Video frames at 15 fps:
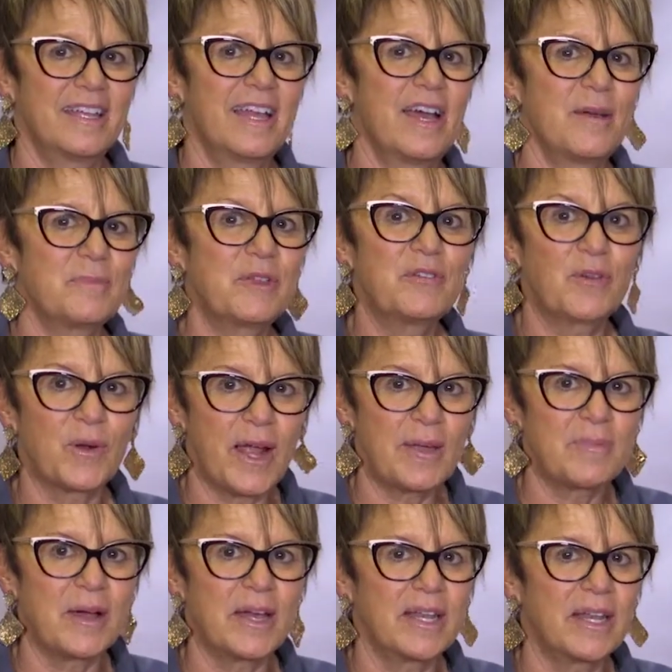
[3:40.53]
Um, before I
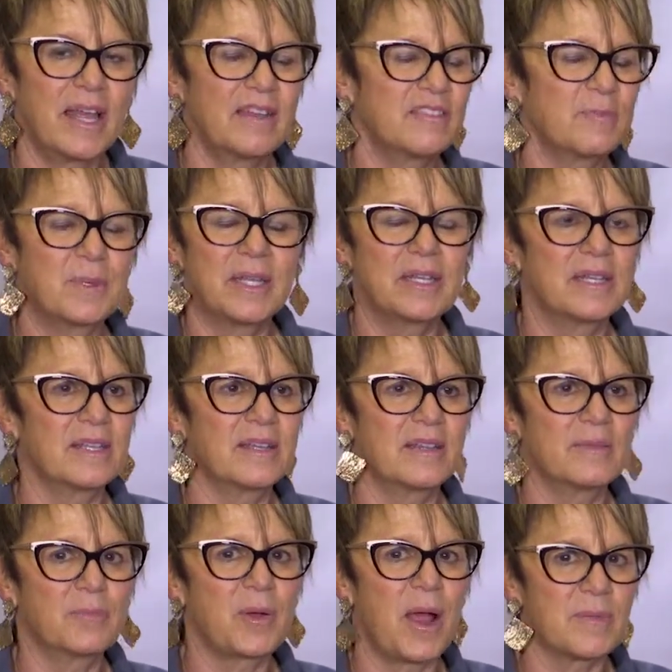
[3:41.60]
bought it has been
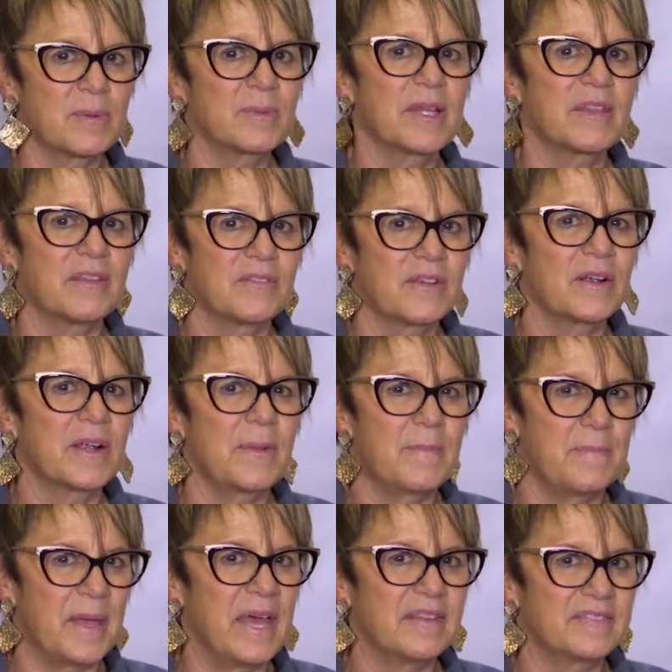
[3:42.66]
probably the very
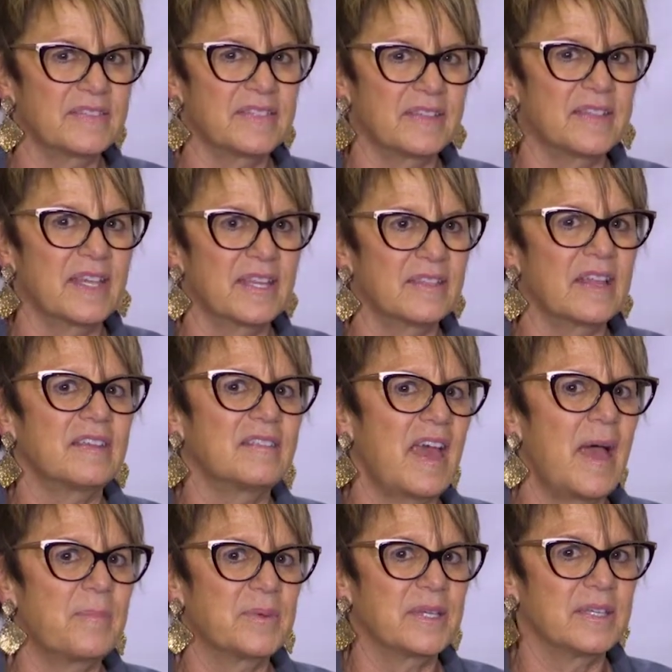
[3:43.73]
best thing that's
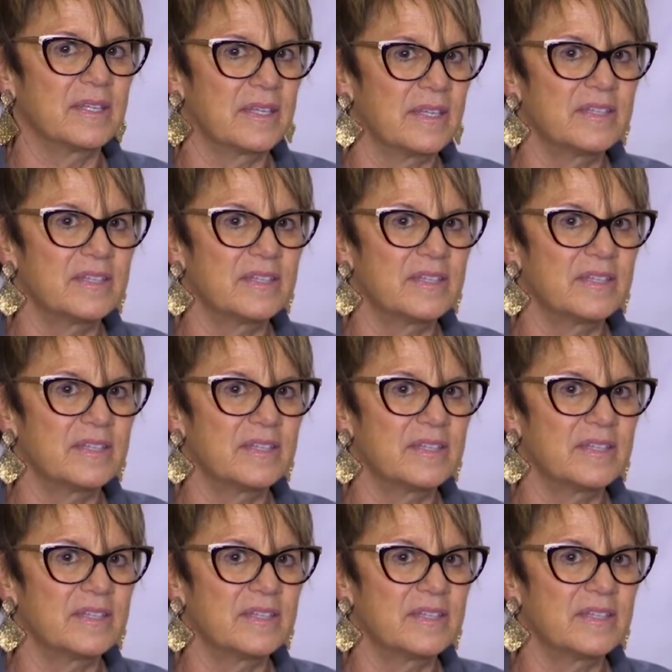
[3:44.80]
happened.